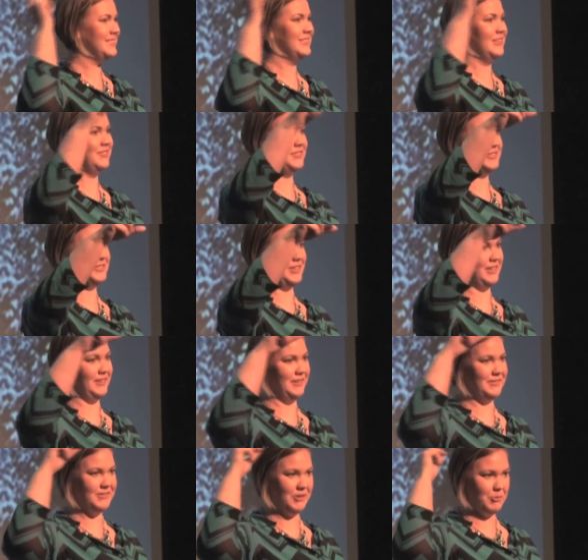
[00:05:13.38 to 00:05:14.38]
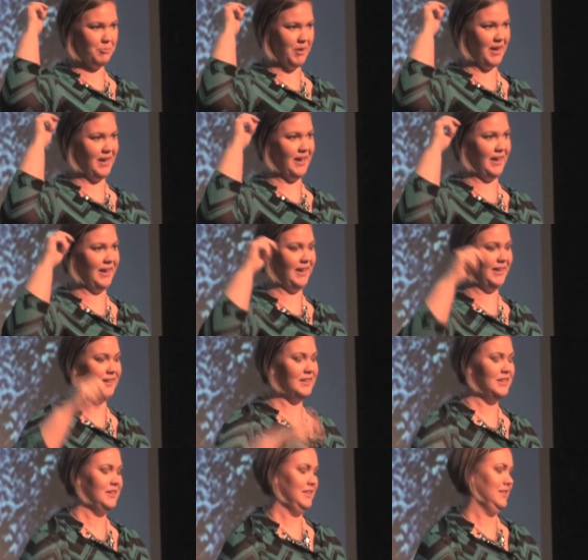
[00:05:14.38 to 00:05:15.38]
of the chairlift go by,
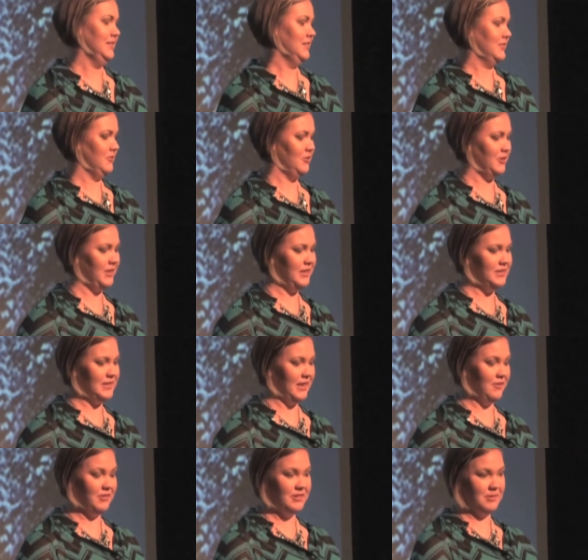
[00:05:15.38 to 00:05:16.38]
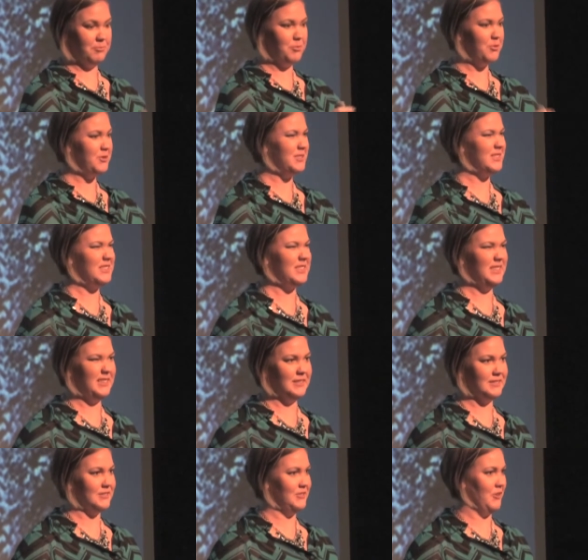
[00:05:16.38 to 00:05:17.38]
looking down at the
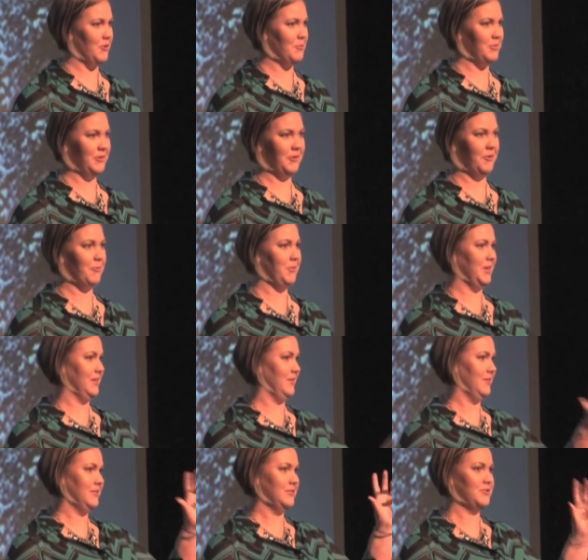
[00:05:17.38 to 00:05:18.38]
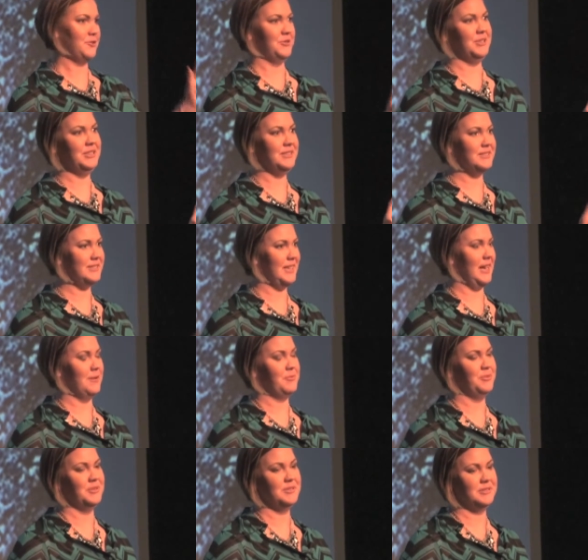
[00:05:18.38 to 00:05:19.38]
pristine snow below me and all the trees
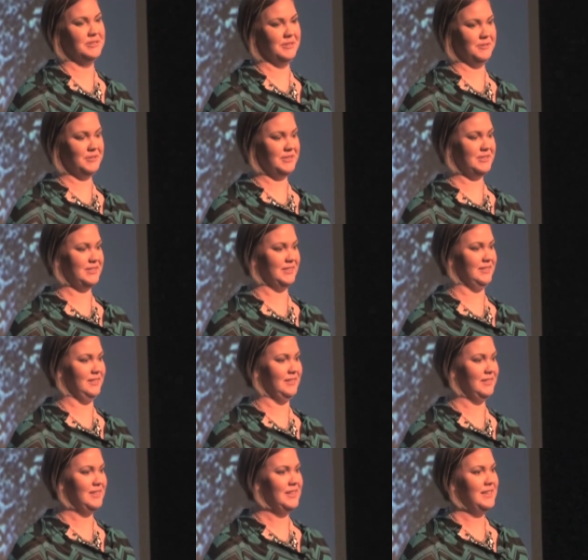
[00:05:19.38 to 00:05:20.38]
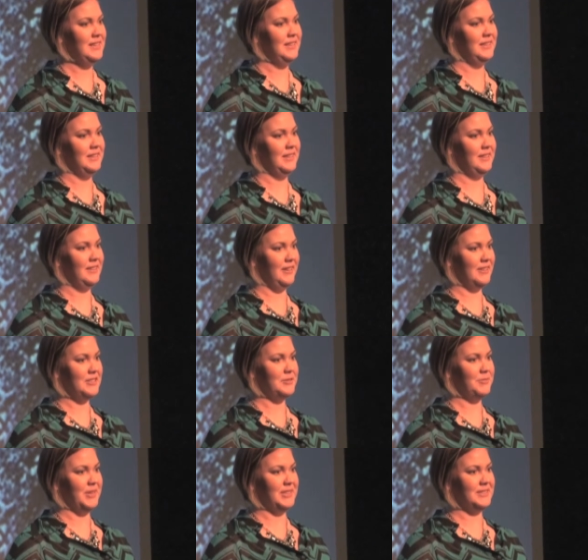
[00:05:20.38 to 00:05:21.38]
capped with snow still. And I thought
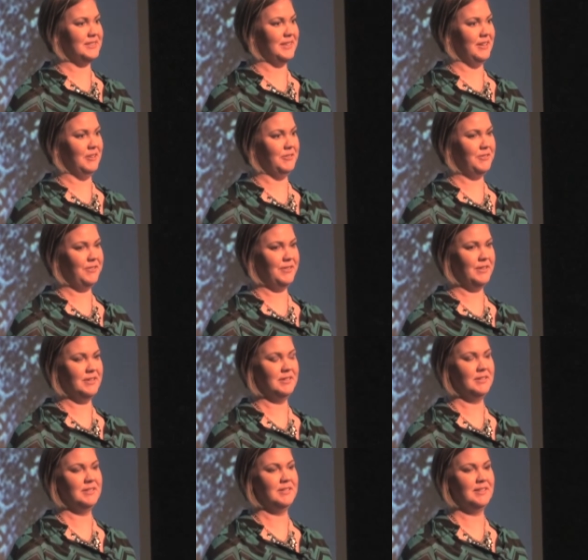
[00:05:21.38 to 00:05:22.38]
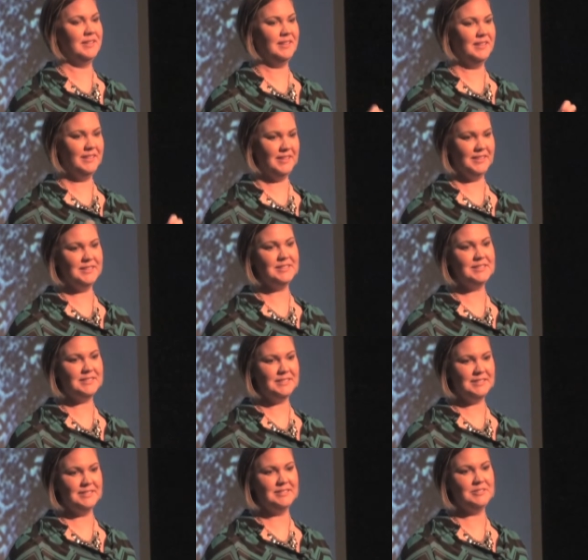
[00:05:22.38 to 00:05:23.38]
to myself, this
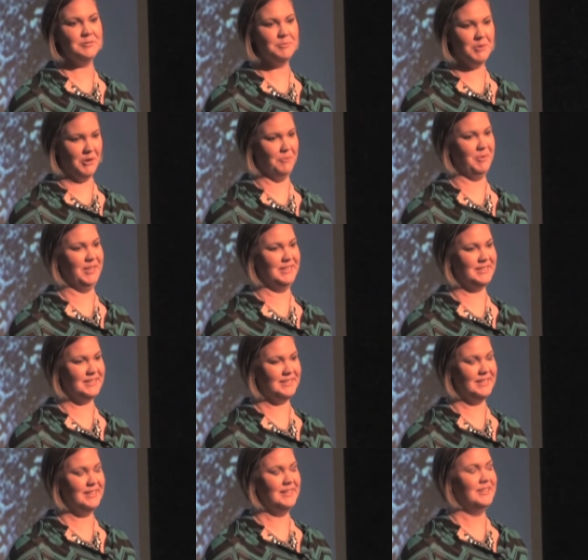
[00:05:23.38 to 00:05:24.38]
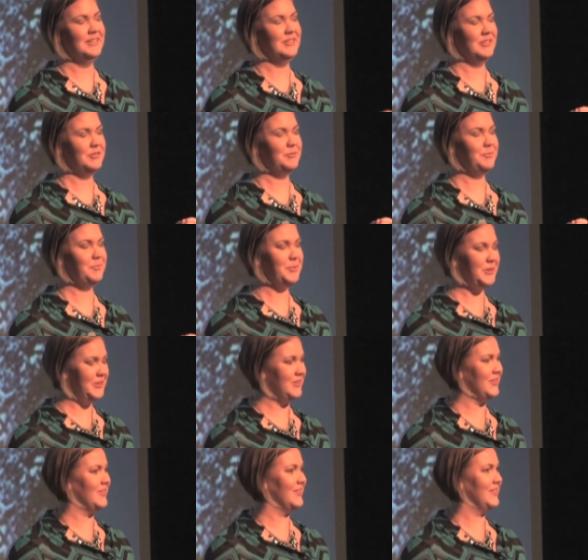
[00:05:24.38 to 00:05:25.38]
is a moment of
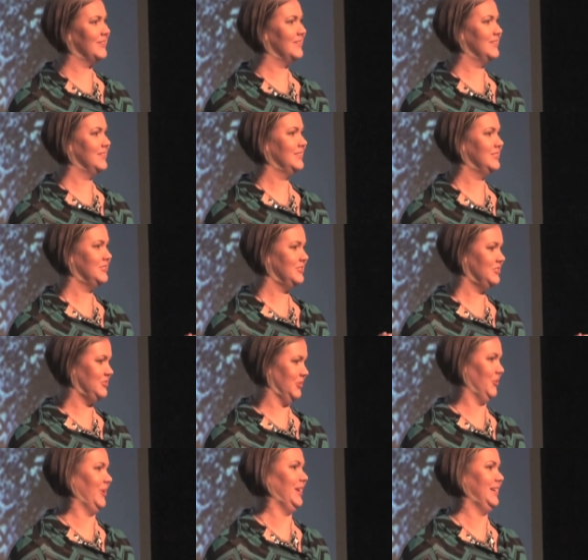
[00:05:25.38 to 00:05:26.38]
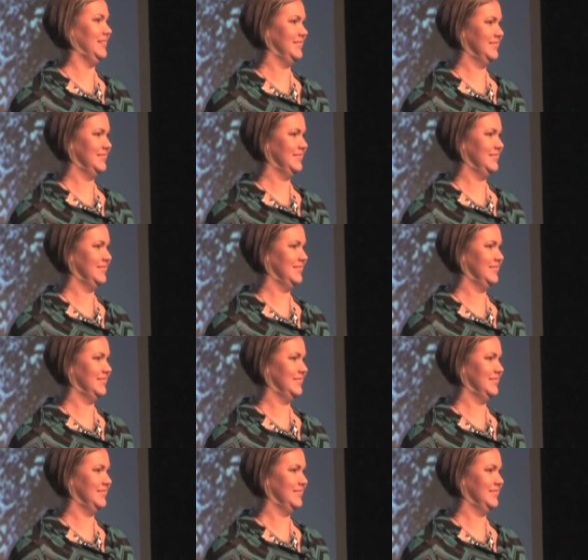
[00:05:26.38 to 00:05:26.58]
pure joy.